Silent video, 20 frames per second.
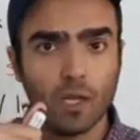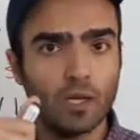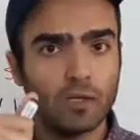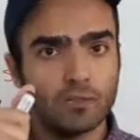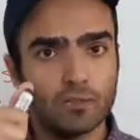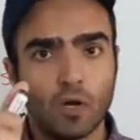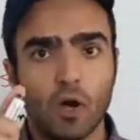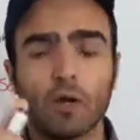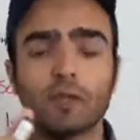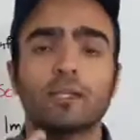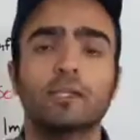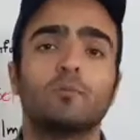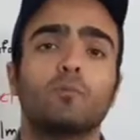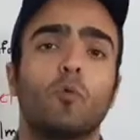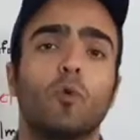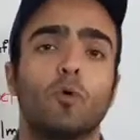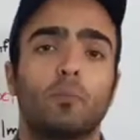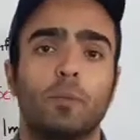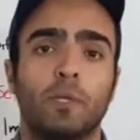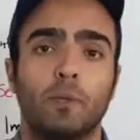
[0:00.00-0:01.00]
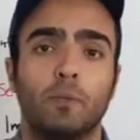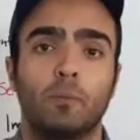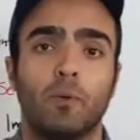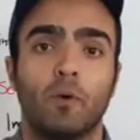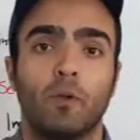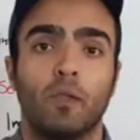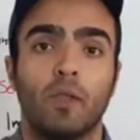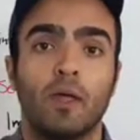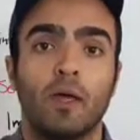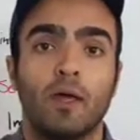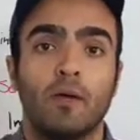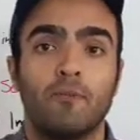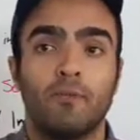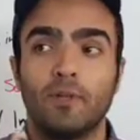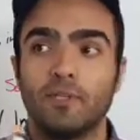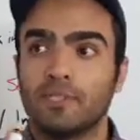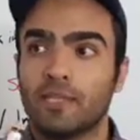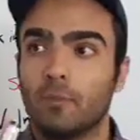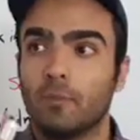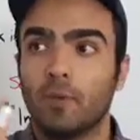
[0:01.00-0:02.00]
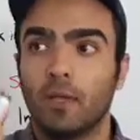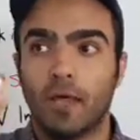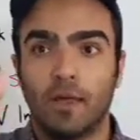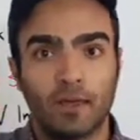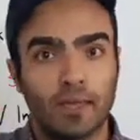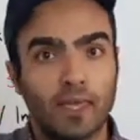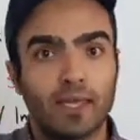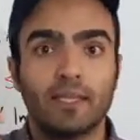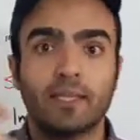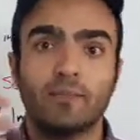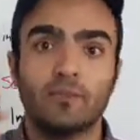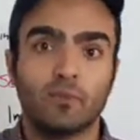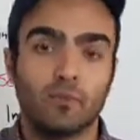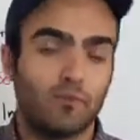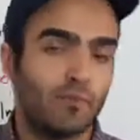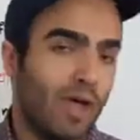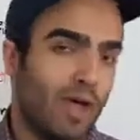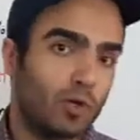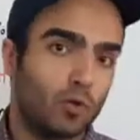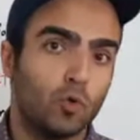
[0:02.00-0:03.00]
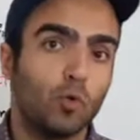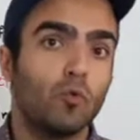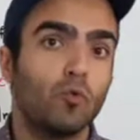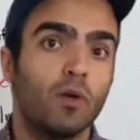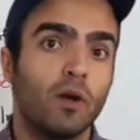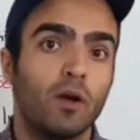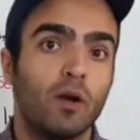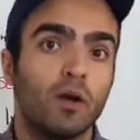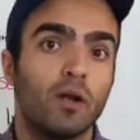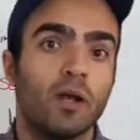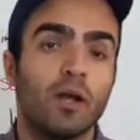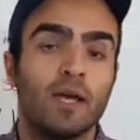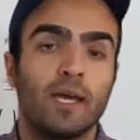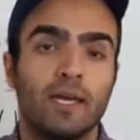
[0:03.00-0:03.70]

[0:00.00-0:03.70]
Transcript: target more people. For example, again in Vancouver,